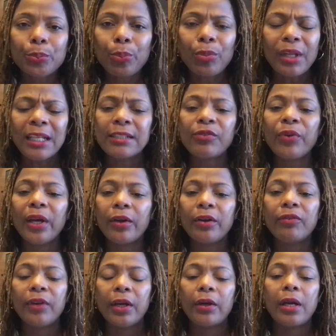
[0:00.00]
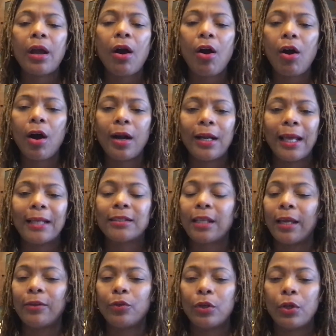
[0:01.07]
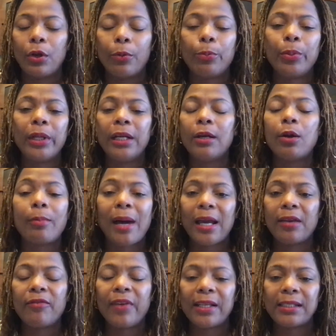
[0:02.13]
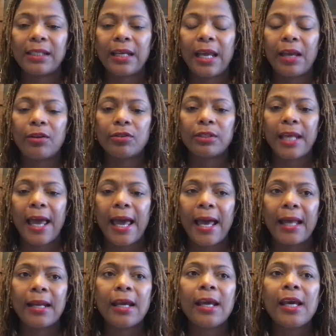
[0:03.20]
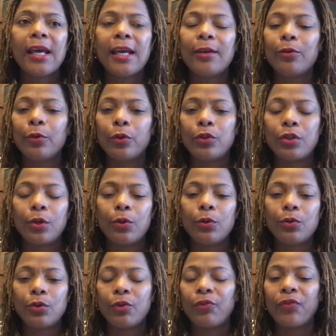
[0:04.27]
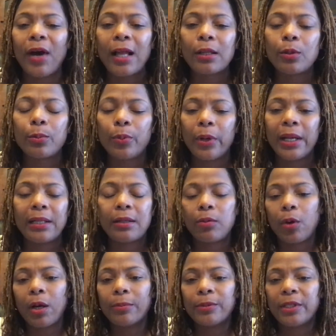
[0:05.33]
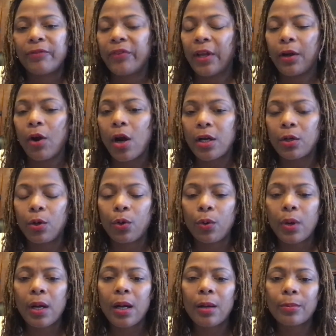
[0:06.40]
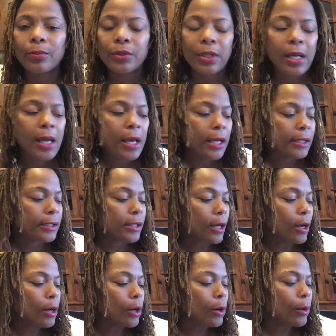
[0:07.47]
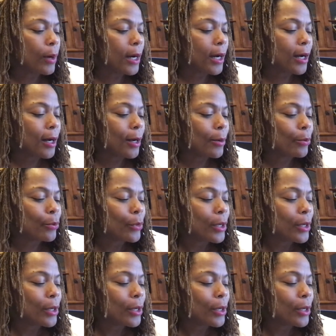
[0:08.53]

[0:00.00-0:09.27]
It's very, very hard, as putting on my investigator's hat, to follow breadcrumbs if there are no crumbs. So